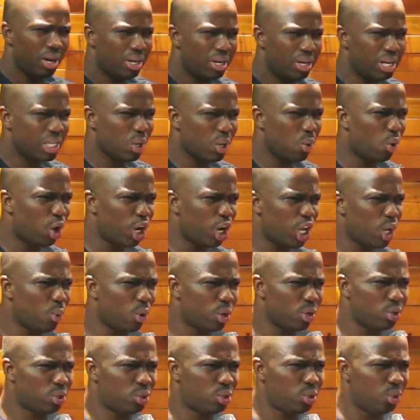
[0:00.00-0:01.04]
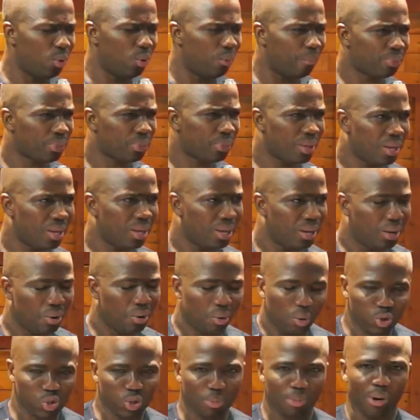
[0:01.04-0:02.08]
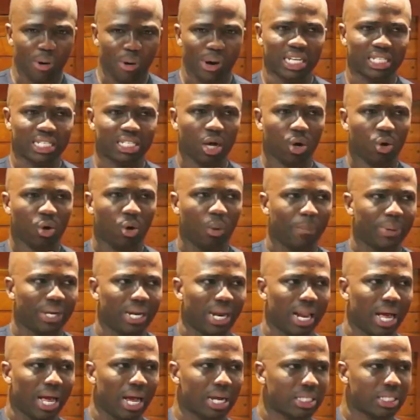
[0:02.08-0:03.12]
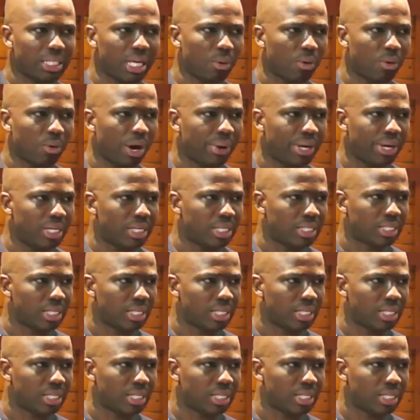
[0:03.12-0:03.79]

is what you want to do. be register company last year, one register.